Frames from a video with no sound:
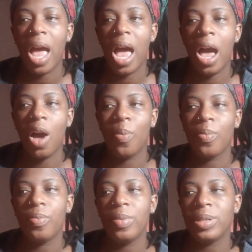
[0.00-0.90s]

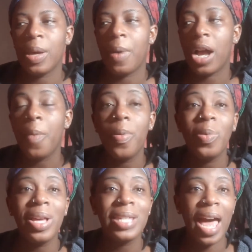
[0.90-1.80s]
Let me see, a couple of
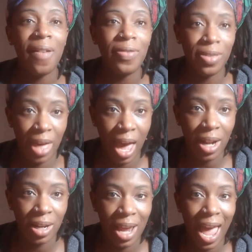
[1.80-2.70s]
weeks after that,
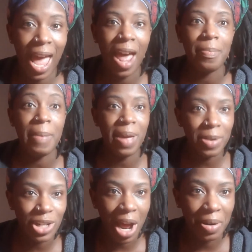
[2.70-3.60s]
I had my baby
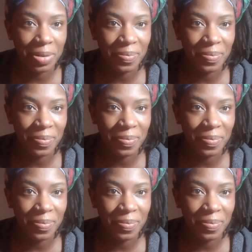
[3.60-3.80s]
shower.